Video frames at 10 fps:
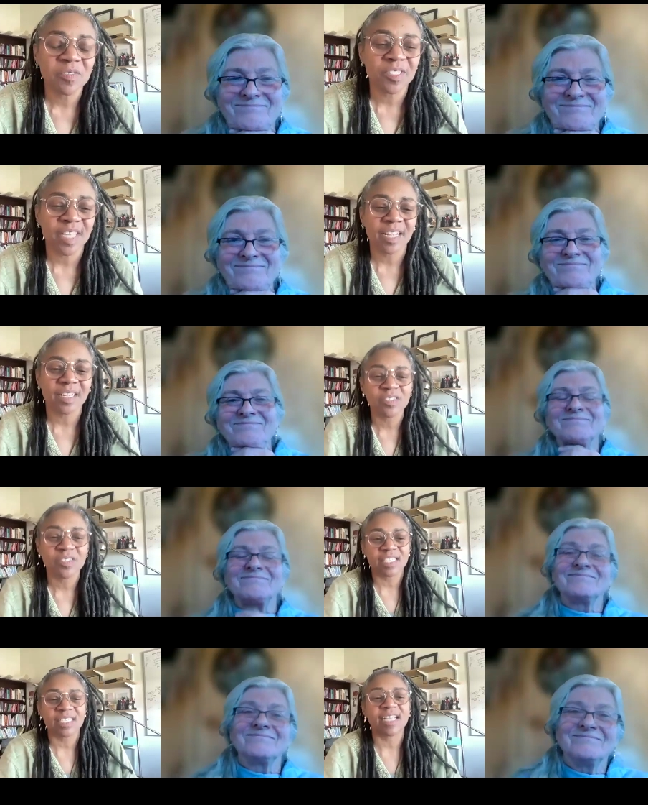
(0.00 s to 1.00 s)
Speaker 1: for cycles
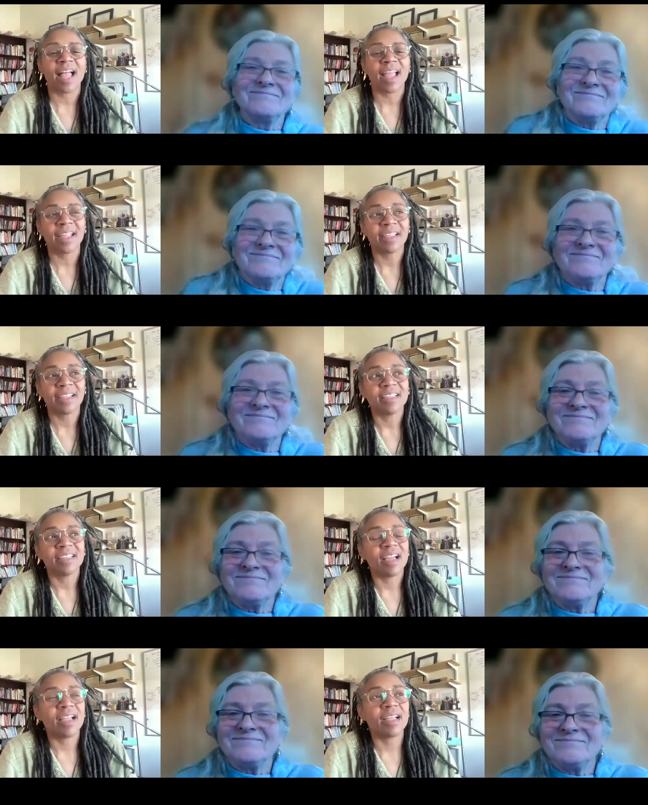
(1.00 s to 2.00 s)
because I,
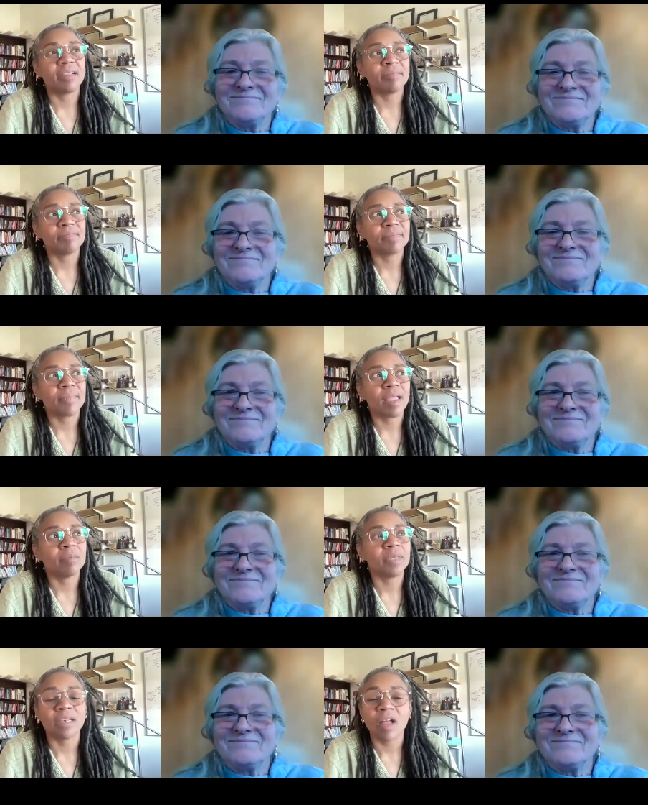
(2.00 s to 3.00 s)
um,
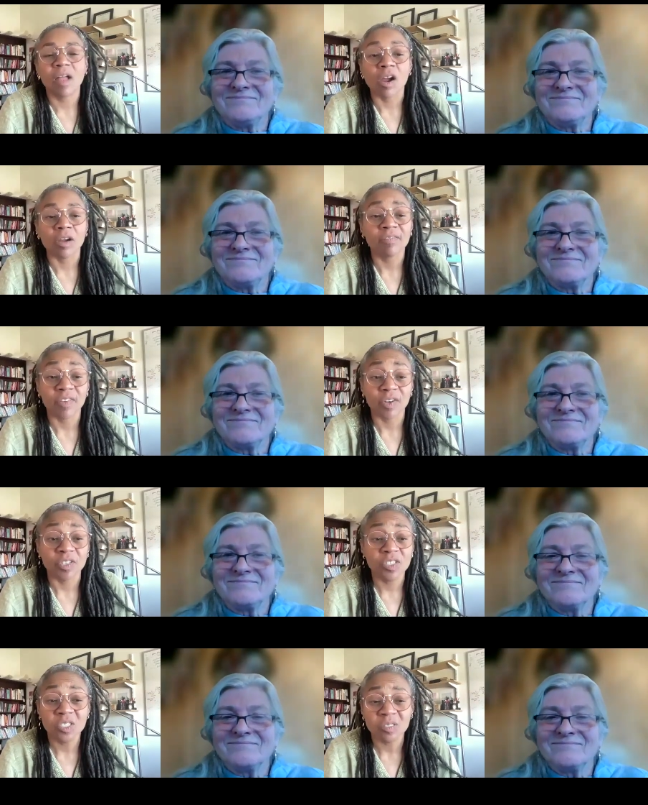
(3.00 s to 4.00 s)
I'm done art
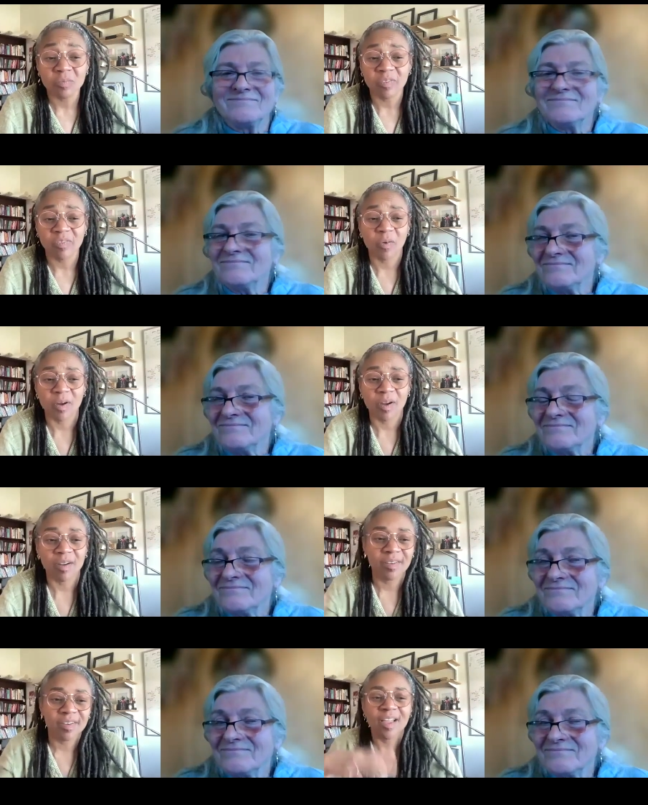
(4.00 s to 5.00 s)
first
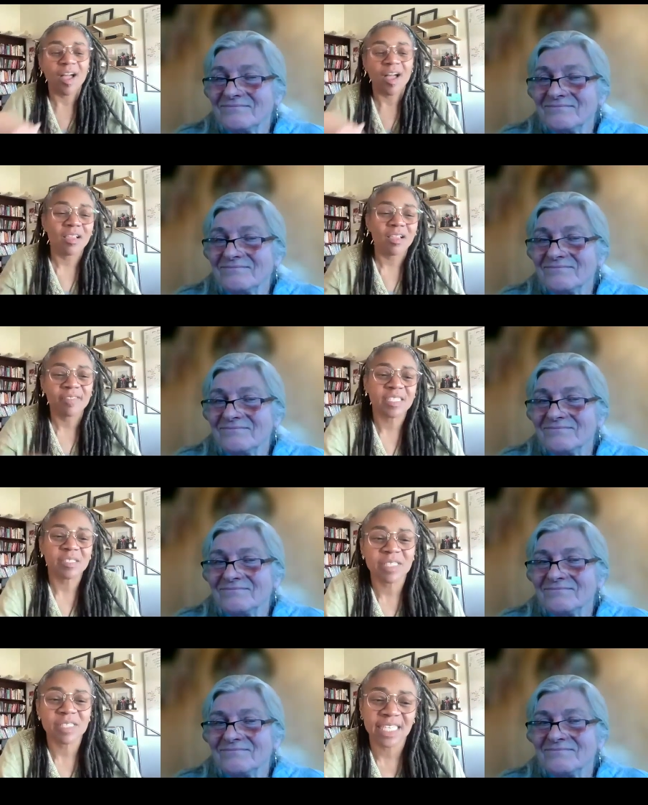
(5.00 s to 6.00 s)
before all of this
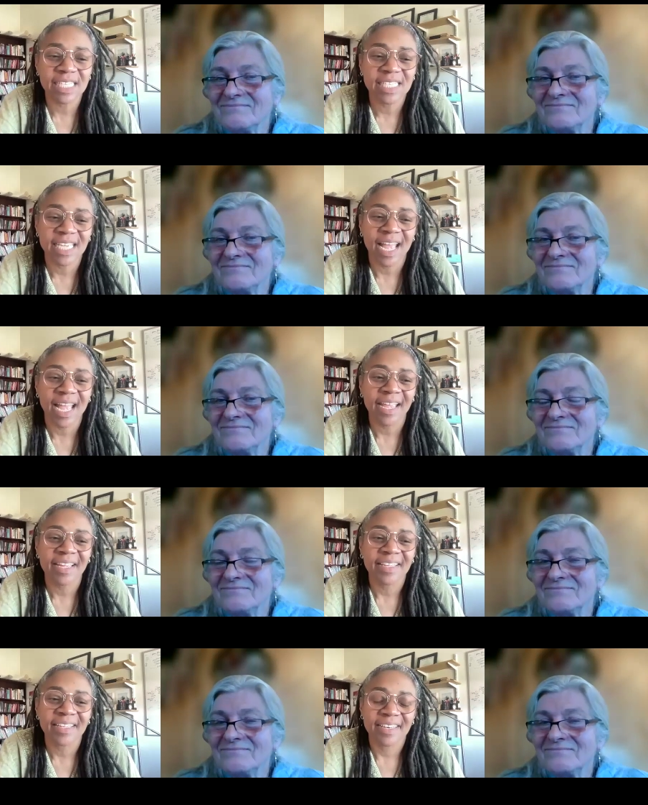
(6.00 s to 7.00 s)
with CDCI.
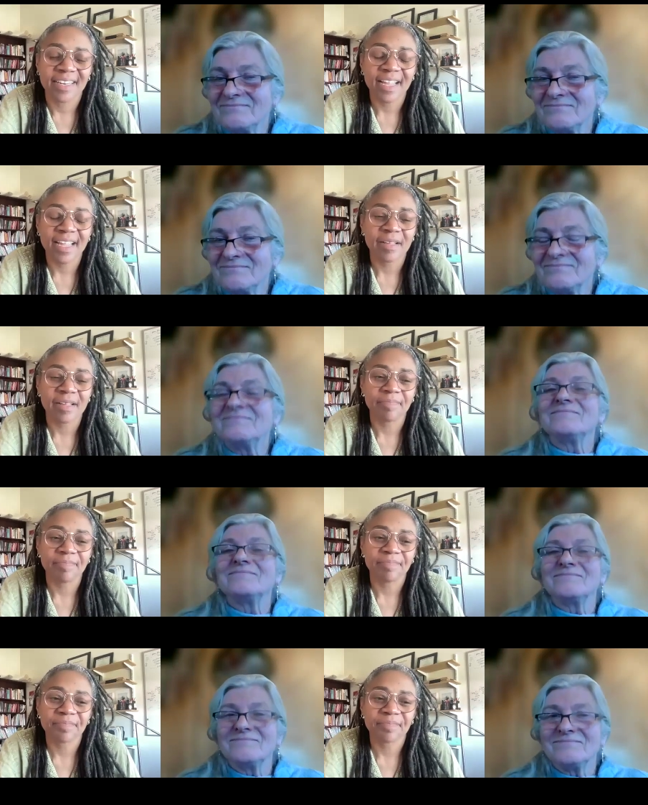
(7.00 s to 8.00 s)

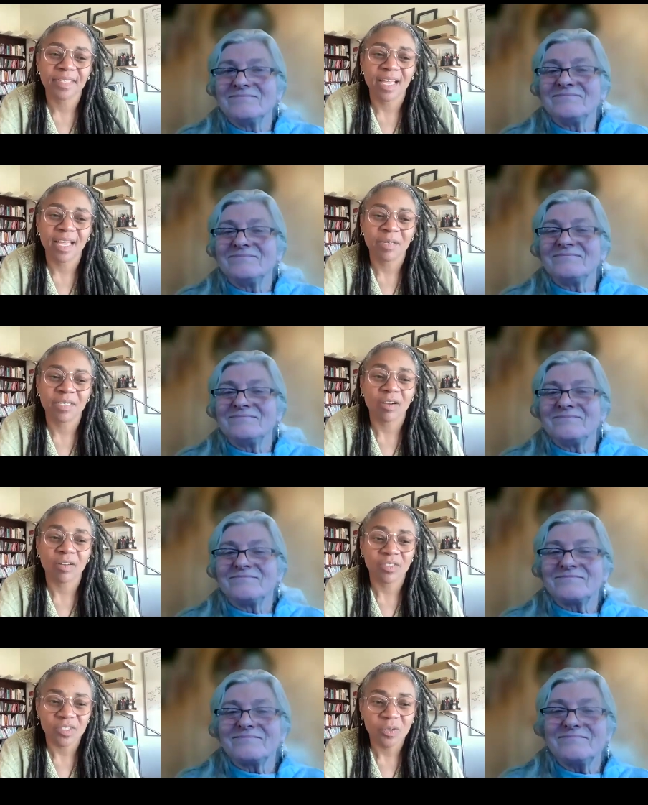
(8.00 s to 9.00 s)
Um, I went to
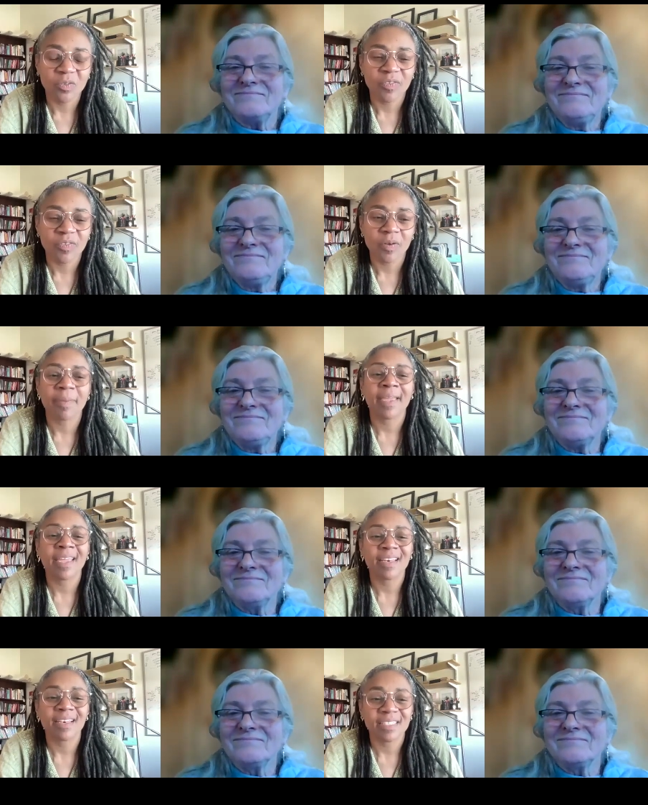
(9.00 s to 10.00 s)
art school for a
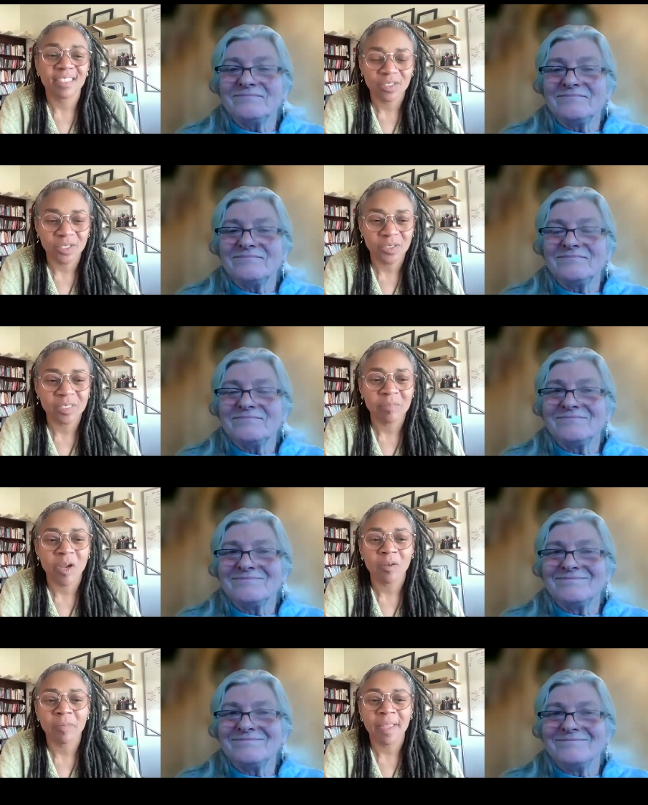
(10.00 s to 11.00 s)
bit. I still do some
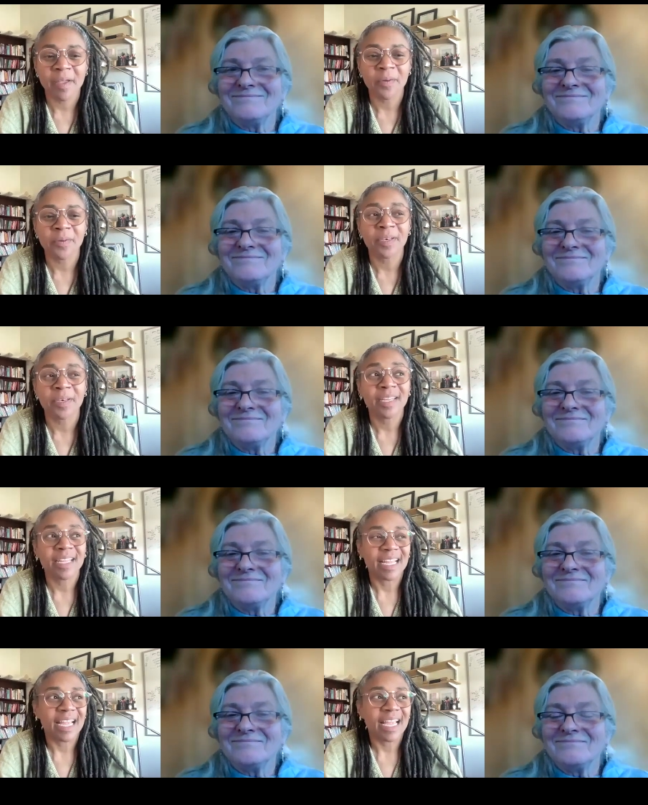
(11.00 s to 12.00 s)
art on my own,
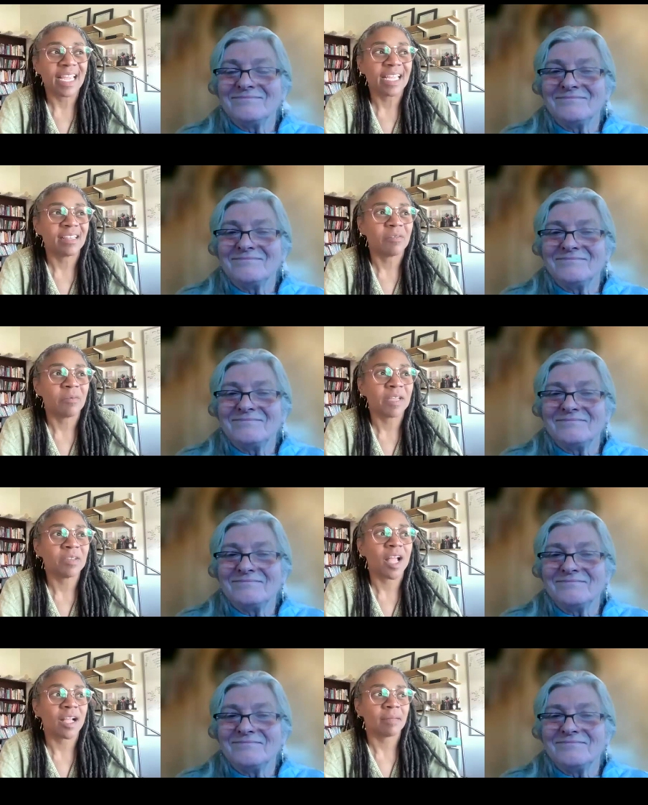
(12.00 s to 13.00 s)
and the way you
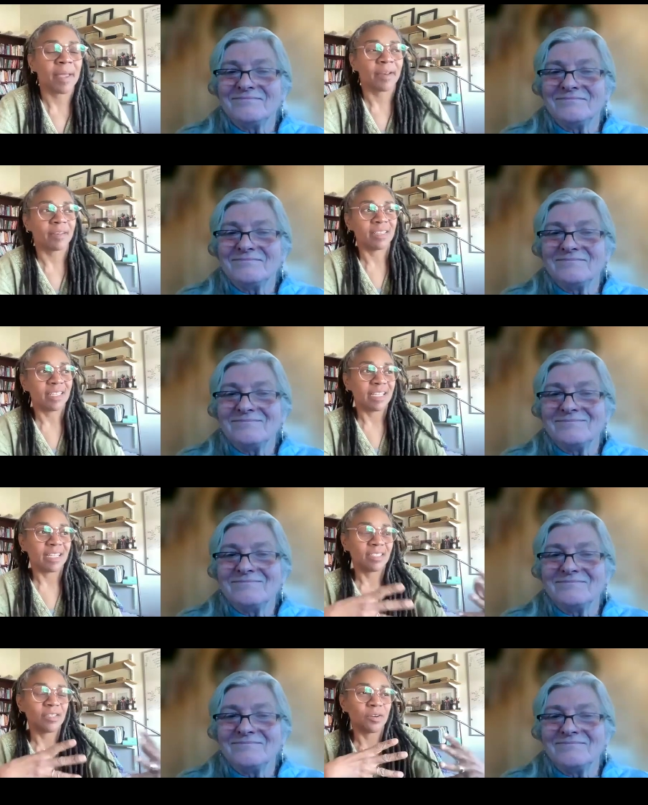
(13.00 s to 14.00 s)
talk about
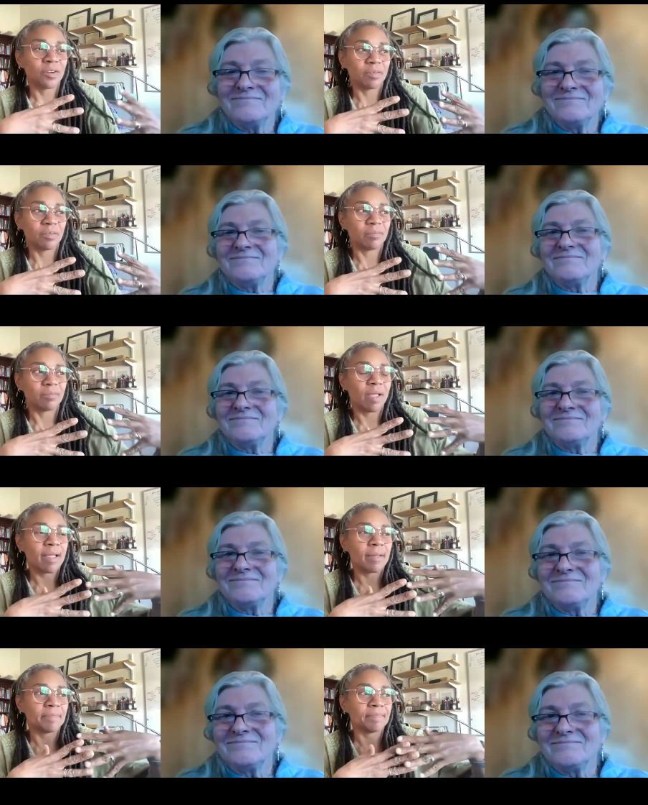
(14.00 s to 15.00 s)
your
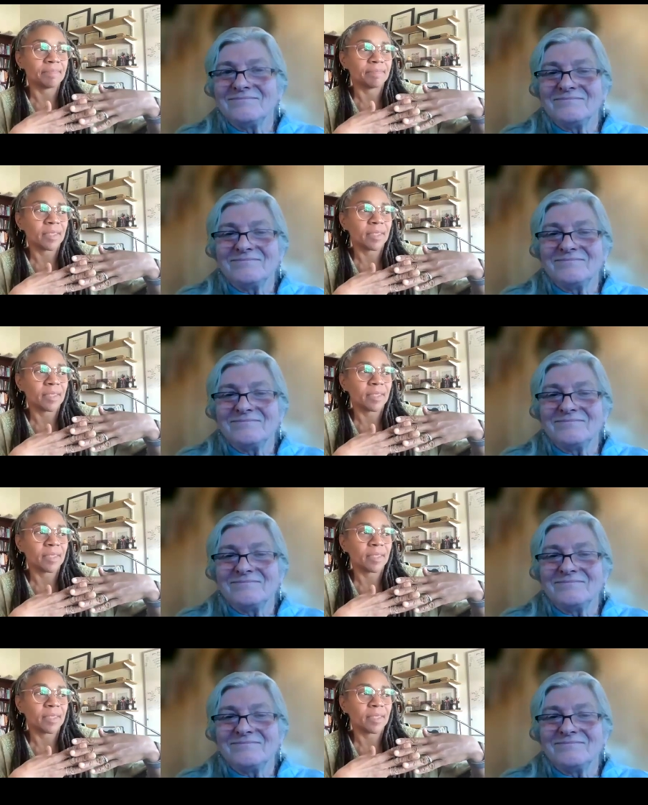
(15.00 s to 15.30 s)
um,